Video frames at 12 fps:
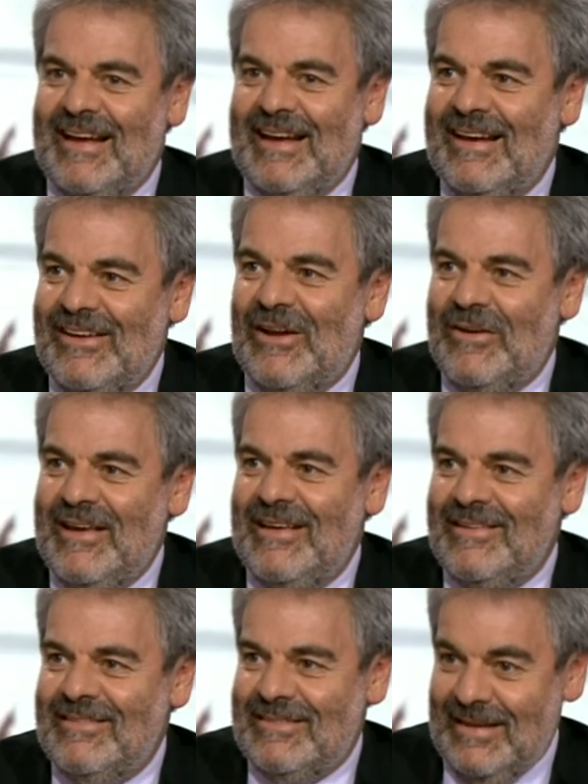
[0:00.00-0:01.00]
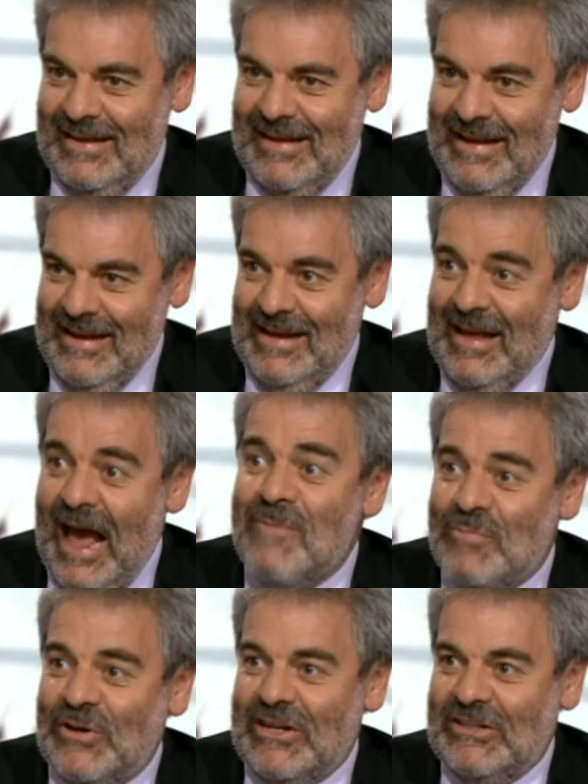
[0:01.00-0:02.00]
You know, he is
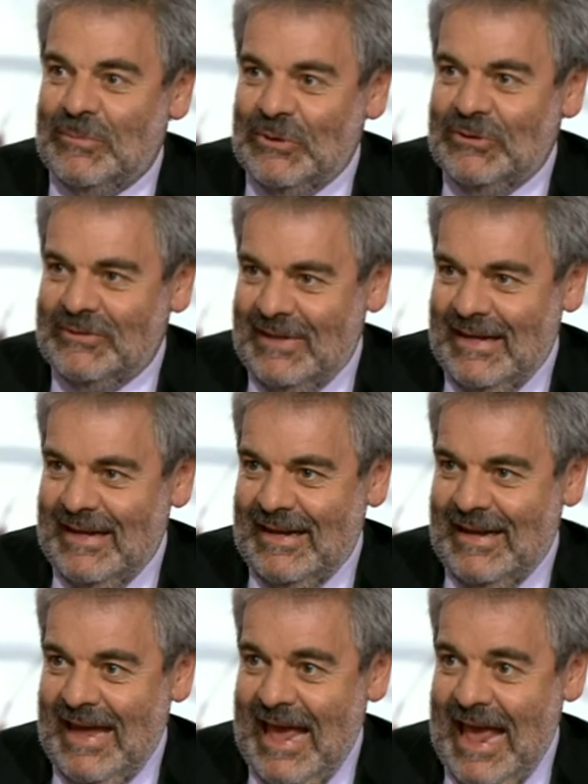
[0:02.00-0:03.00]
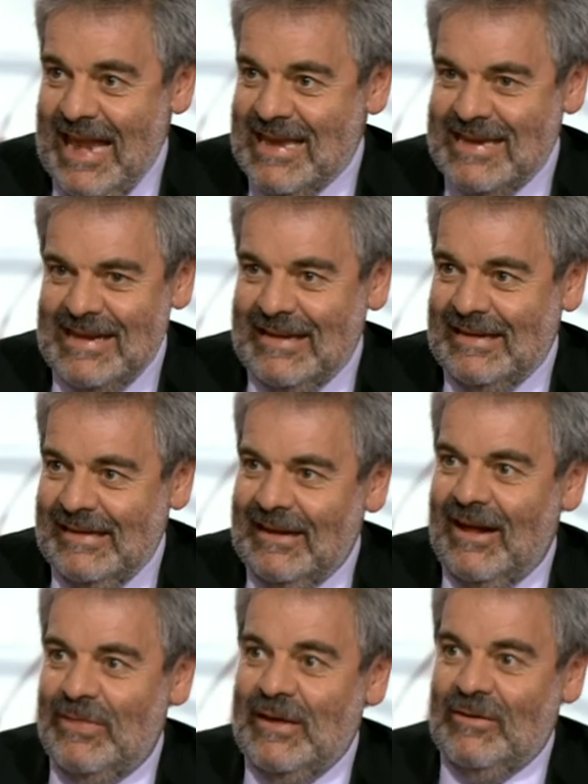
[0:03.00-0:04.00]
unpredictable, and
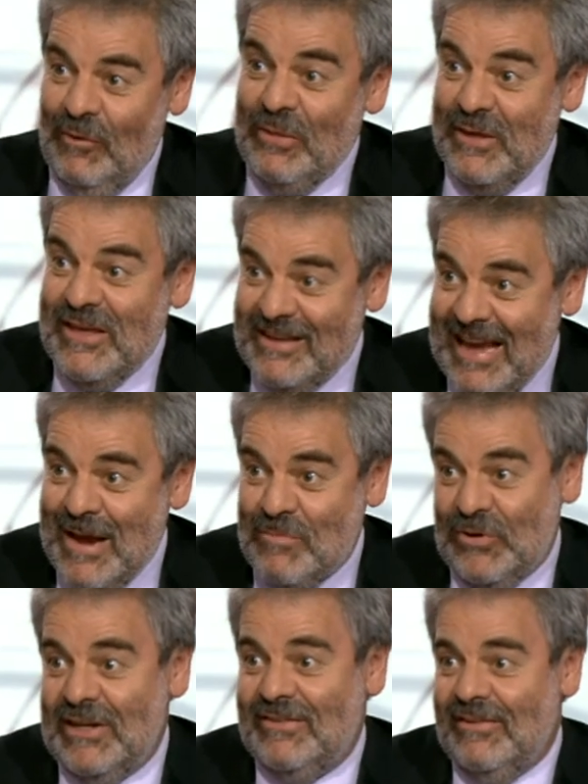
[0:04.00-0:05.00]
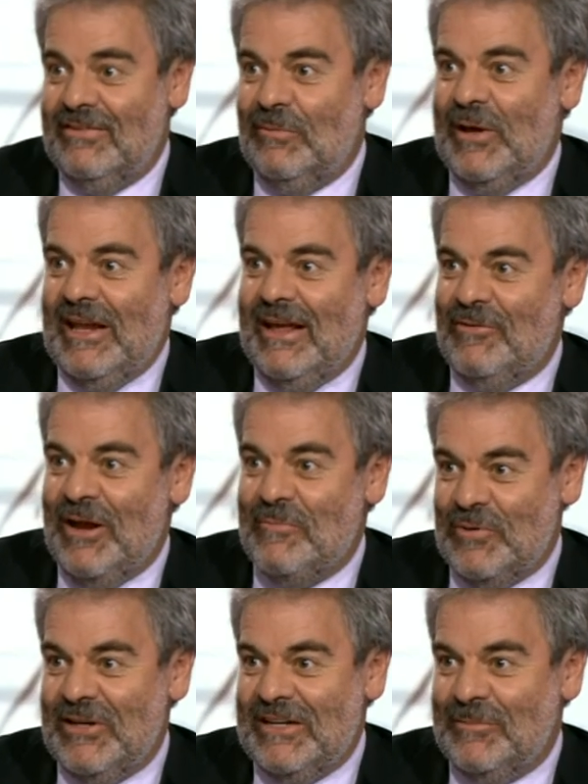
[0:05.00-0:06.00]
I think one thing you can predict is that we're going to have an
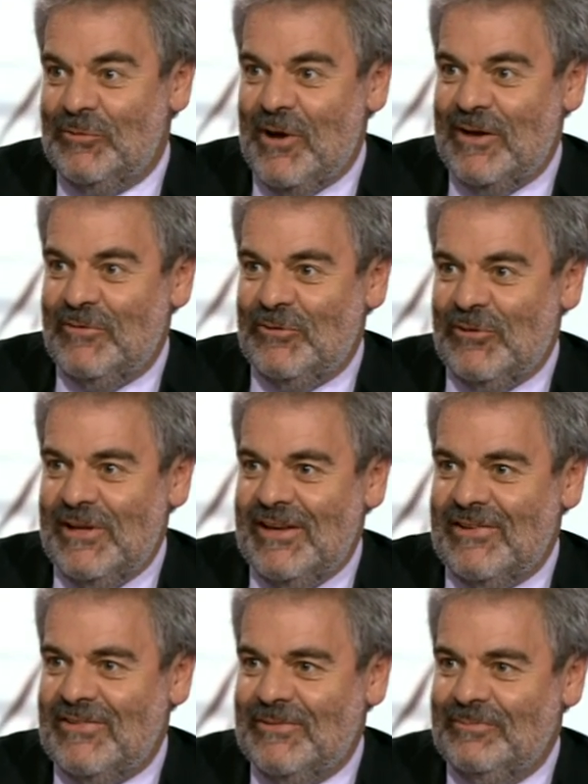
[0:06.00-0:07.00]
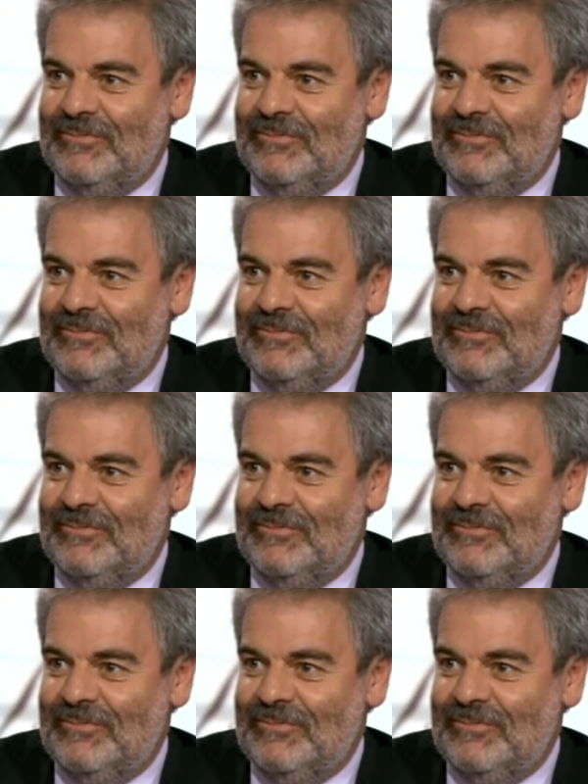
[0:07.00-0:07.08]
unpredictable ride for 3 years.